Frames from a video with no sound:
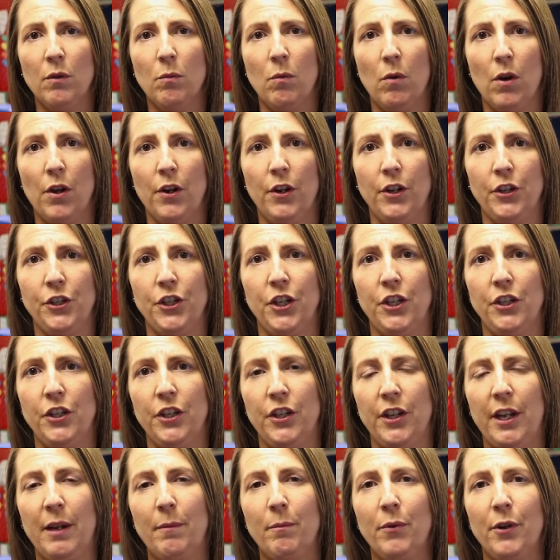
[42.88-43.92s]
the water due
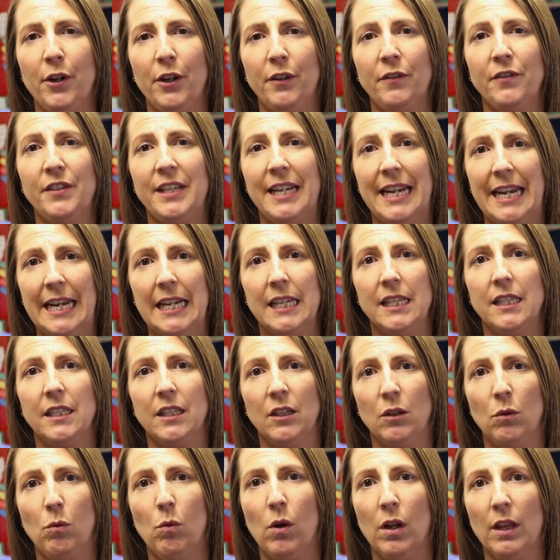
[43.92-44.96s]
to the improved taste
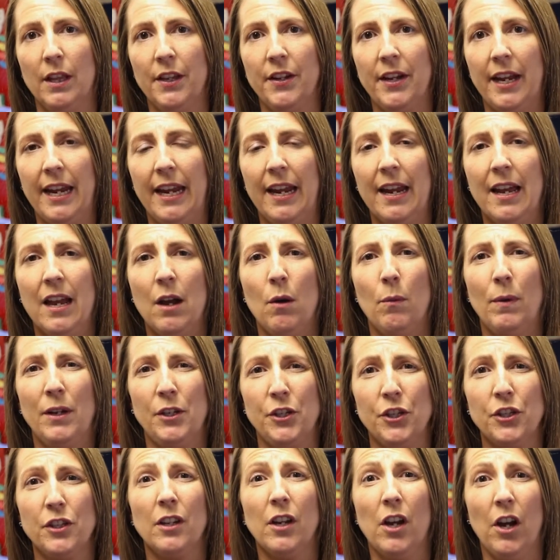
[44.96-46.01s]
and quality,
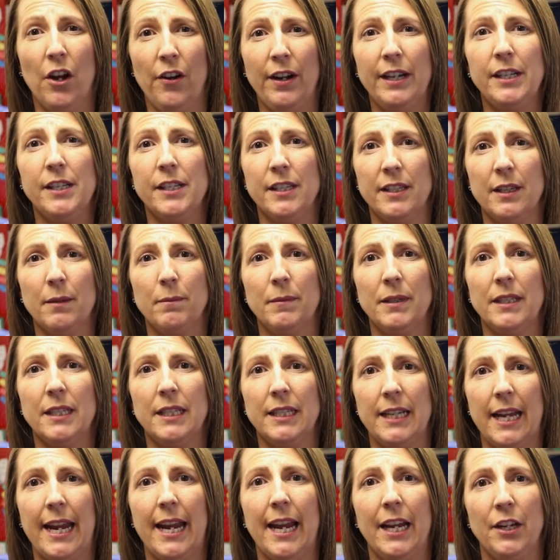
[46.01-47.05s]
which encourages them to
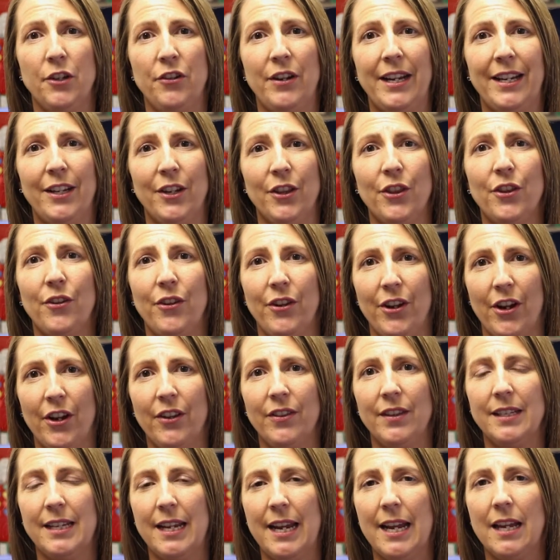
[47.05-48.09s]
stay hydrated
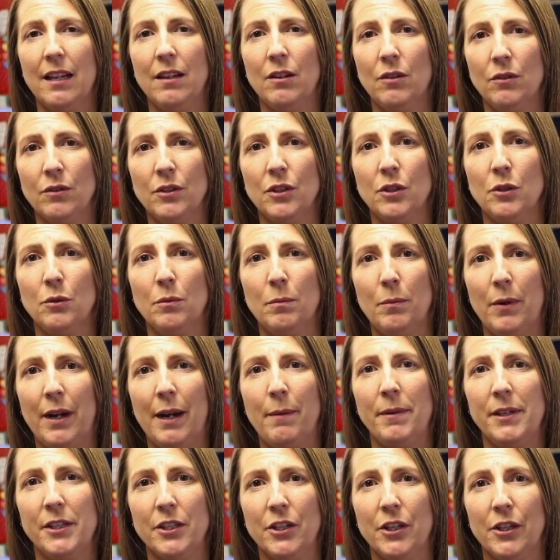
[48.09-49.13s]
throughout the day at Longstone
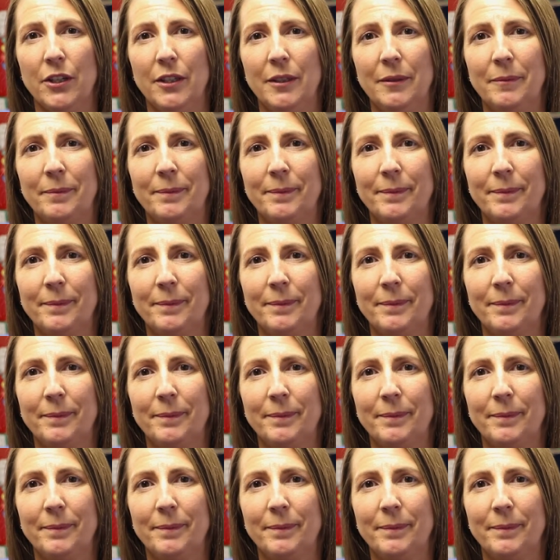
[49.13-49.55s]
Primary School.